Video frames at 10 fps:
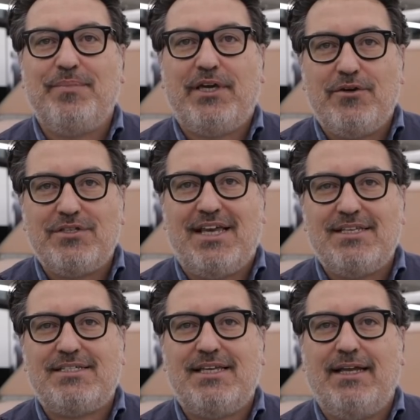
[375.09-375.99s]
Because
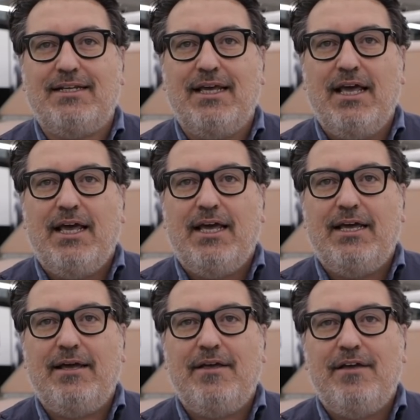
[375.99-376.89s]
as I said,
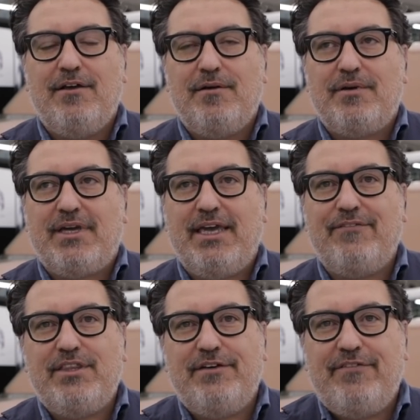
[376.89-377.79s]

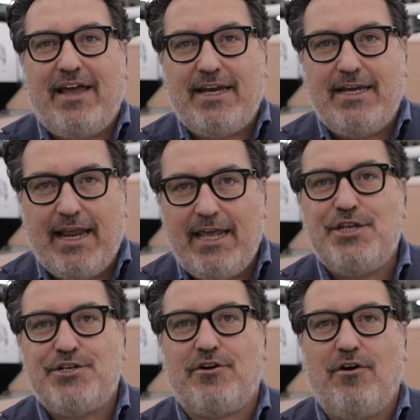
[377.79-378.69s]
given the very
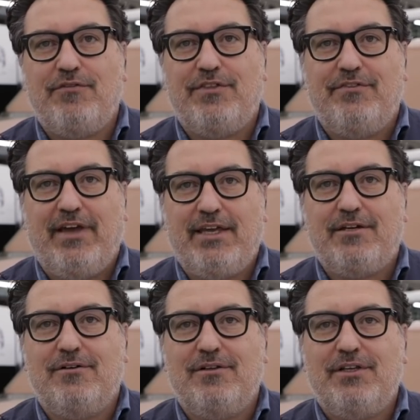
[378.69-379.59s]
nature of the
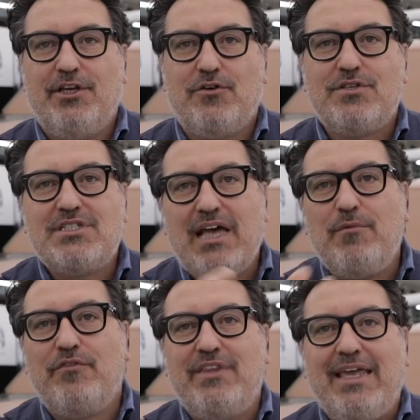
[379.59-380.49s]
vehicle,
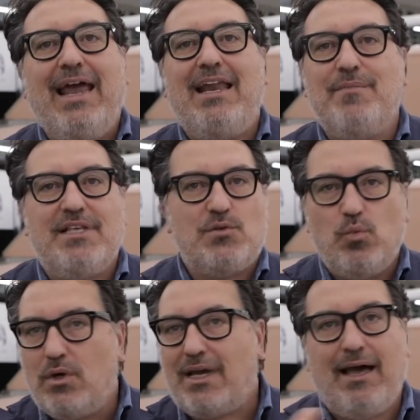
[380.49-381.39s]
some of the elements
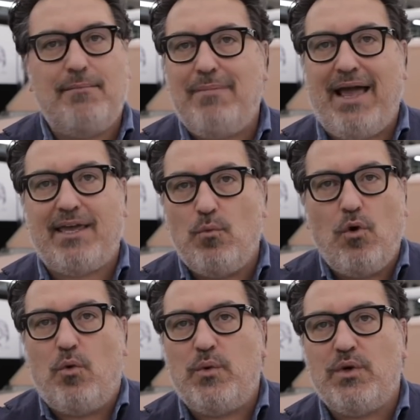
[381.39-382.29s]
will come back in
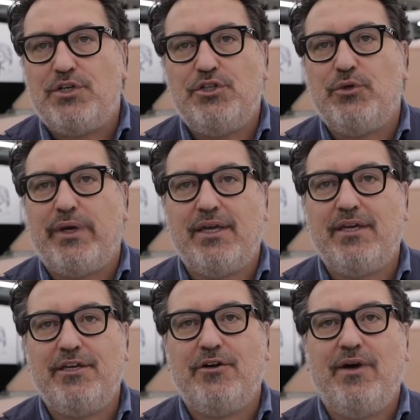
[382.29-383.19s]
what we were
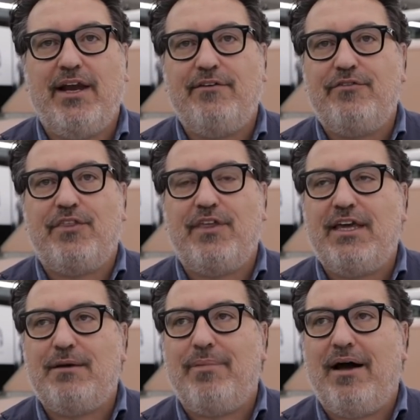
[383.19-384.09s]
doing, and if you
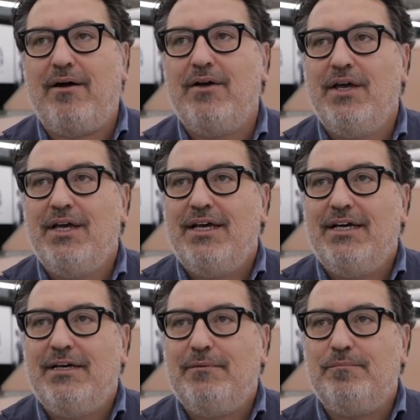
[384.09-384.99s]
think about,
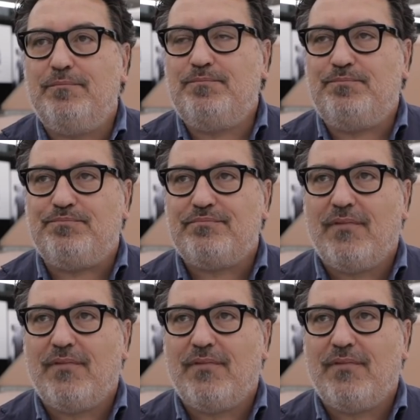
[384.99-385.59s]
the